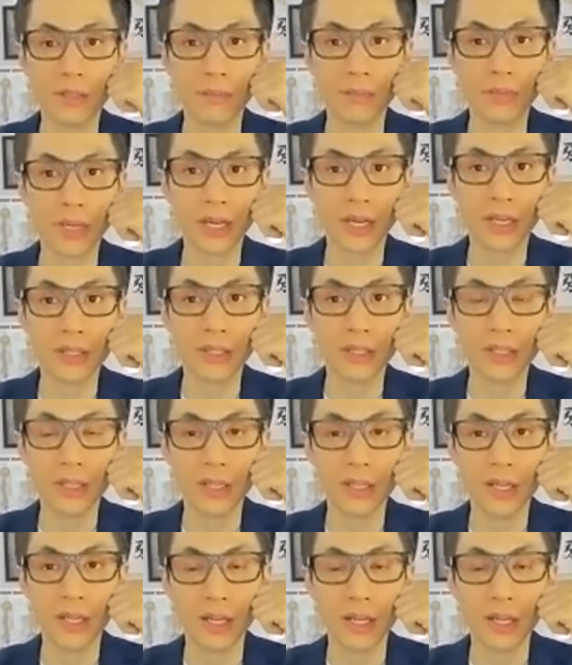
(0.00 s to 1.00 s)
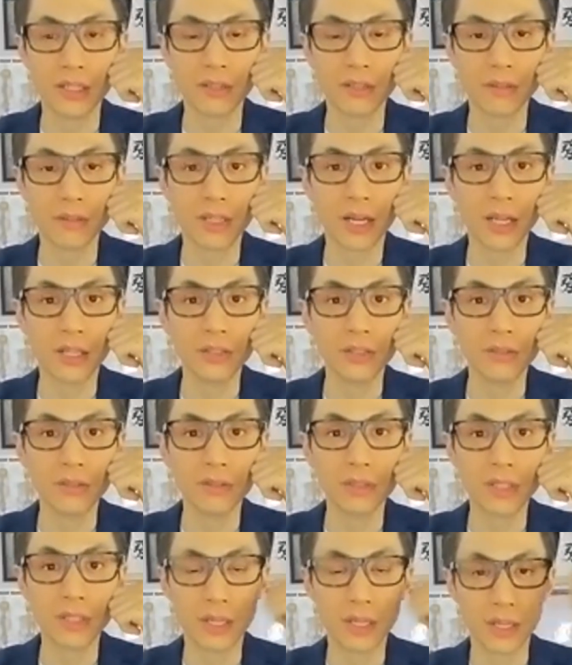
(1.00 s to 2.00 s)
your brain so that
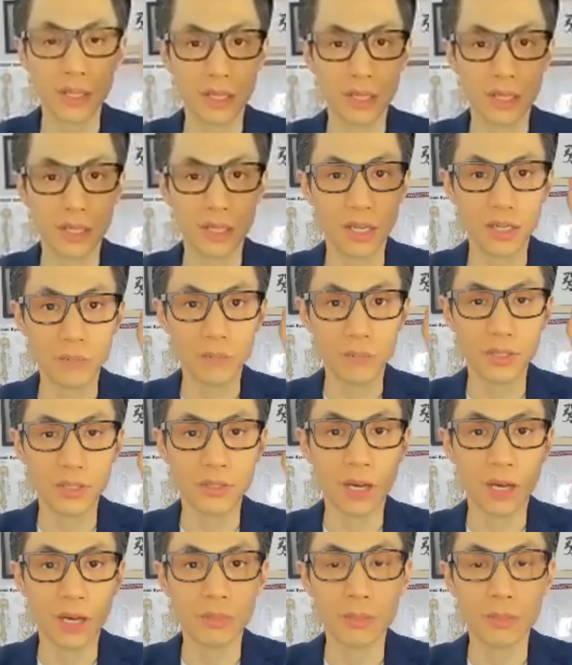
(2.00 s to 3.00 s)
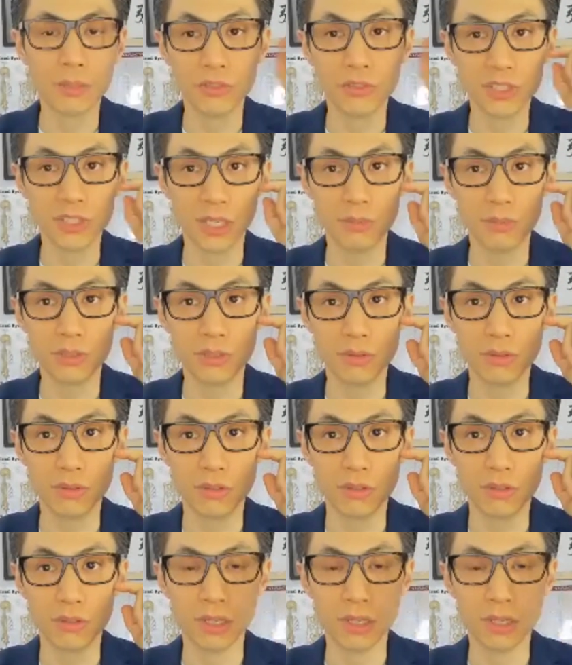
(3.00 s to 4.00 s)
you can be in optimal shape to
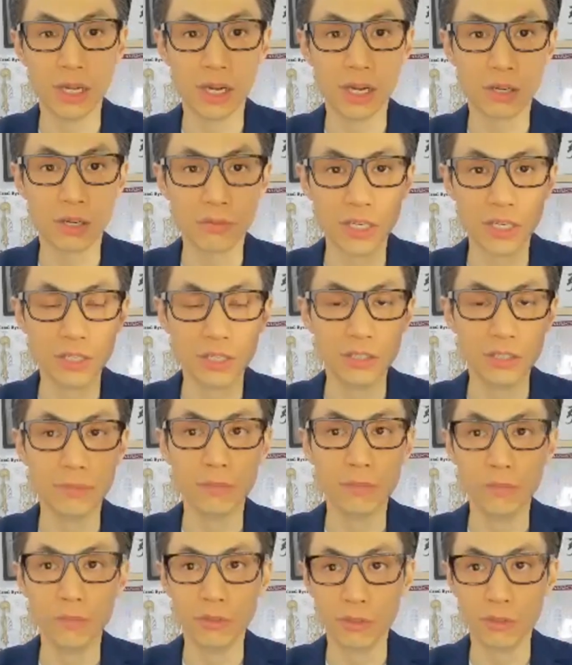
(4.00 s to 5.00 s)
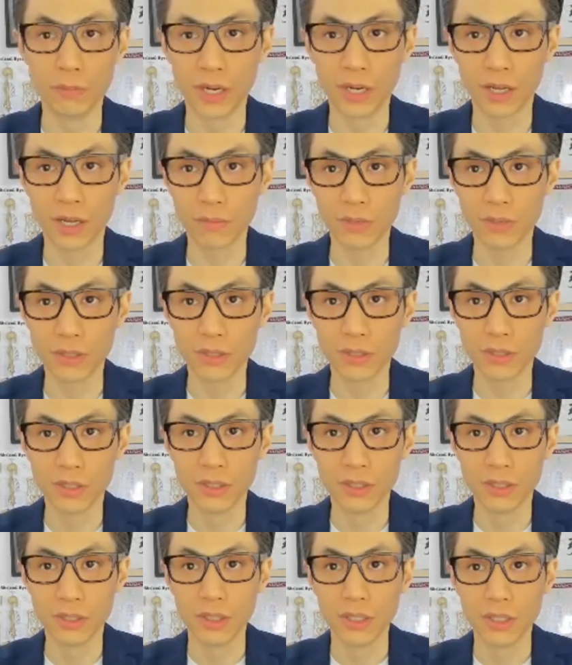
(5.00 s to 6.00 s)
learn, create new neural pathways.
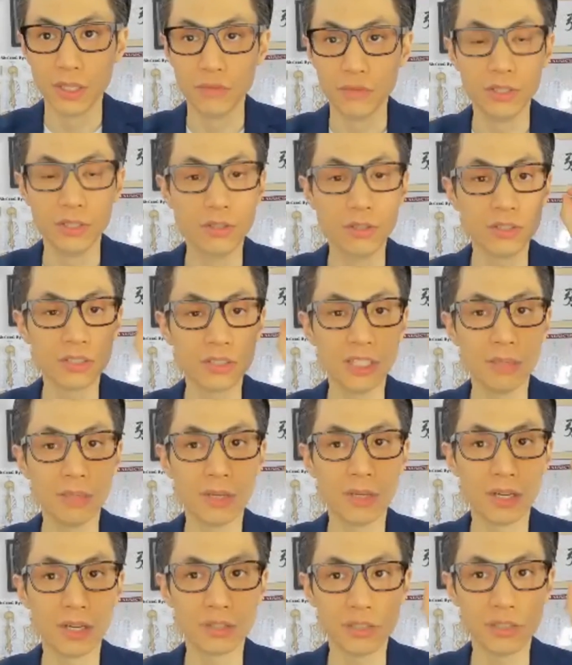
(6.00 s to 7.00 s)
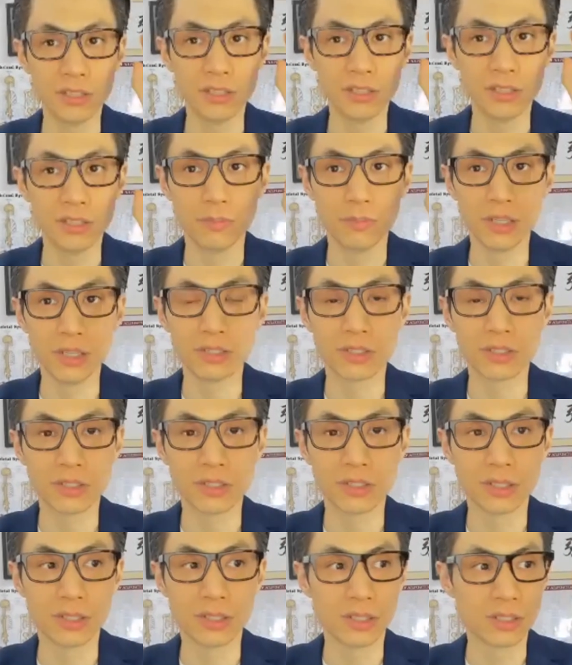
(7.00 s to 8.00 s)
If you don't sleep, actually your brain
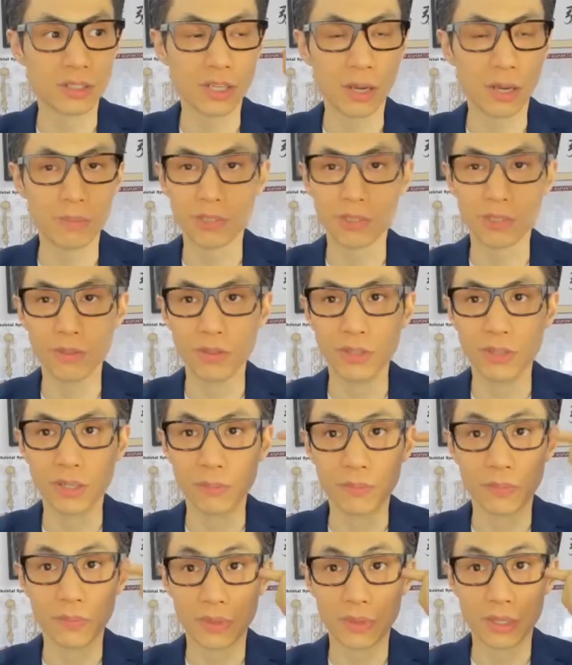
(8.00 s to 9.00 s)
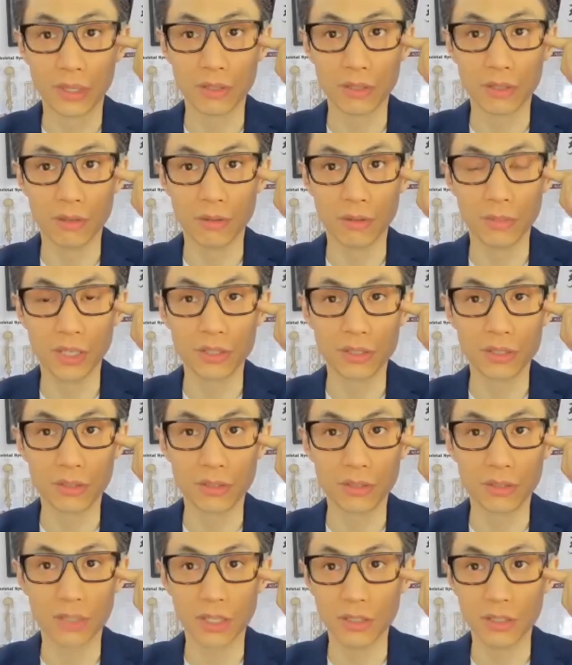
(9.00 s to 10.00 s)
stops learning. So make sure
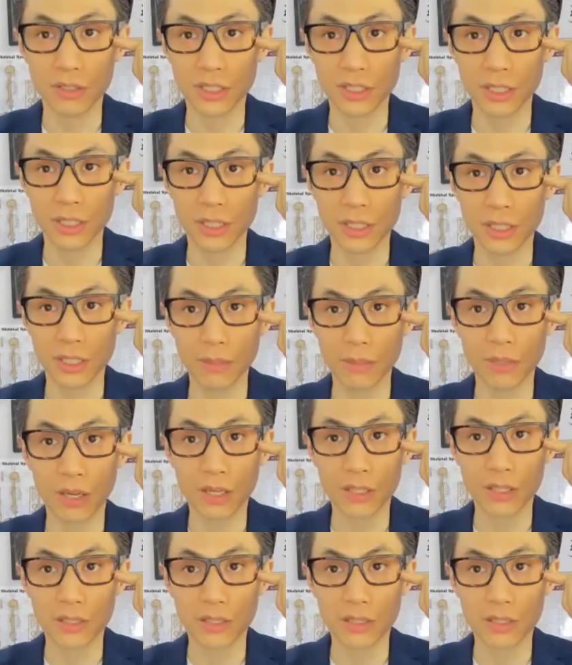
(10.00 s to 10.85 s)
that you sleep lots.